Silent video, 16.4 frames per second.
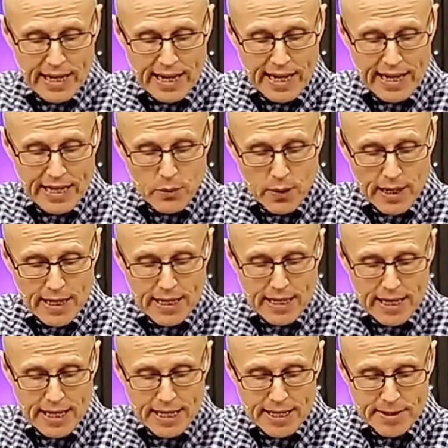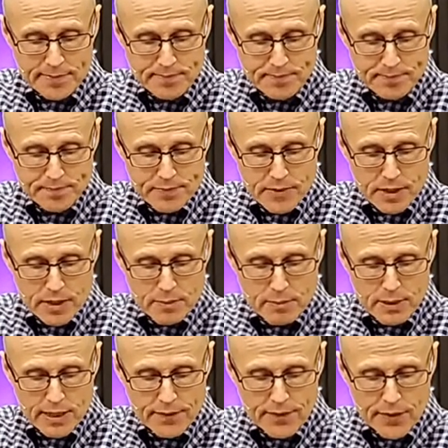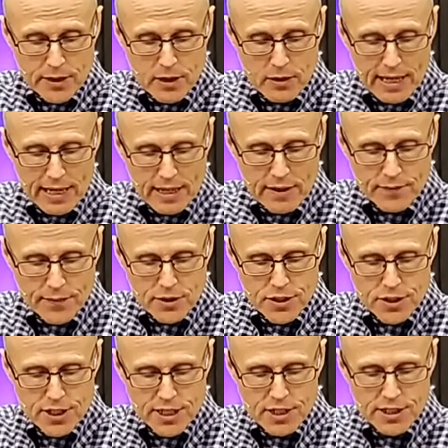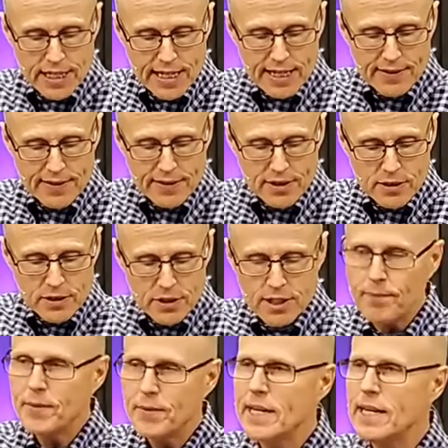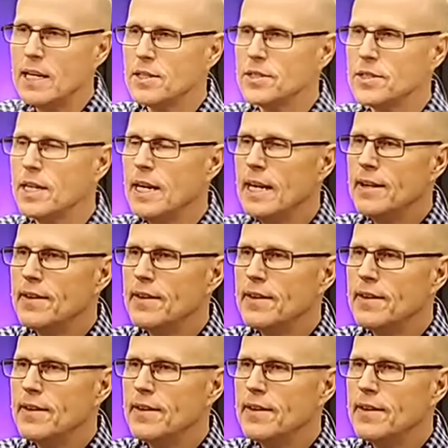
Anyway, um, but if you go down to verse 16, then there's something else